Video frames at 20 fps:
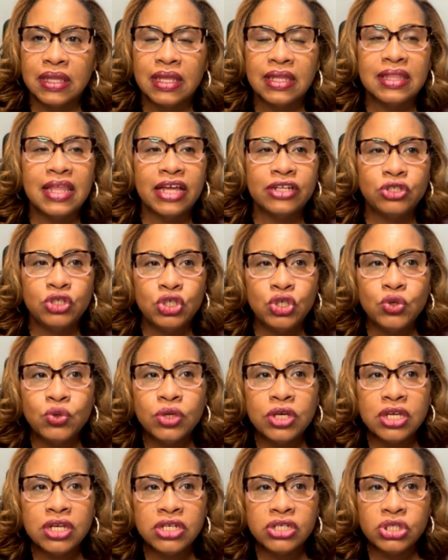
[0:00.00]
that you
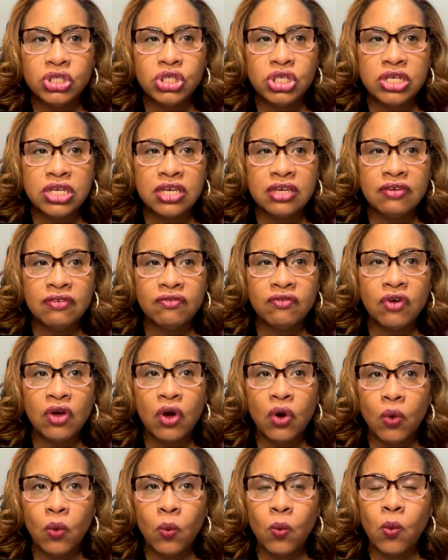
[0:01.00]
can achieve
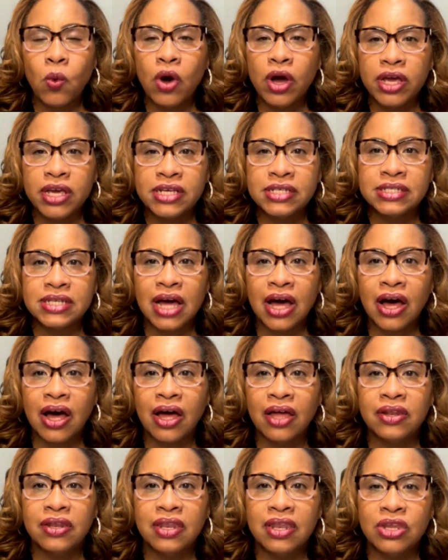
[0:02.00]
what is
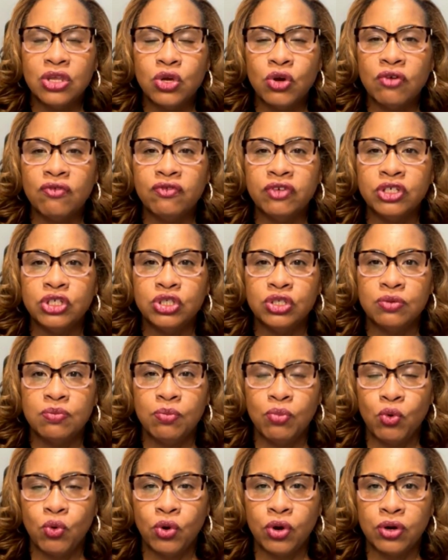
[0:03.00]
on your vision
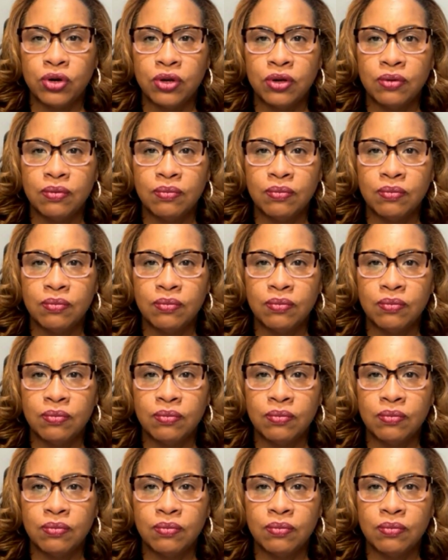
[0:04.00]
board.